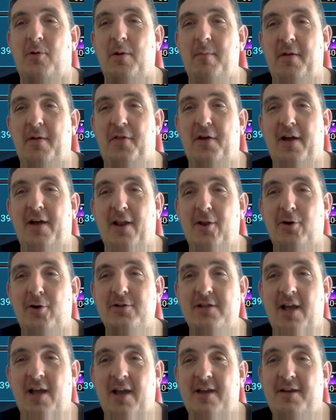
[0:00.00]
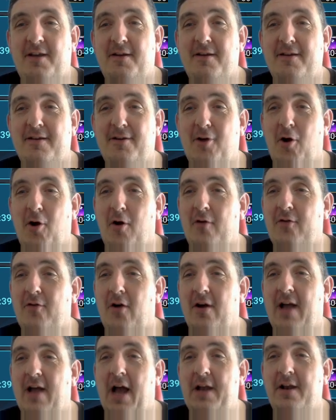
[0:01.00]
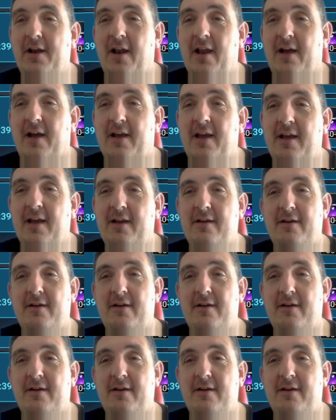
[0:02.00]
a mythical looks like, I've got kind of lucky,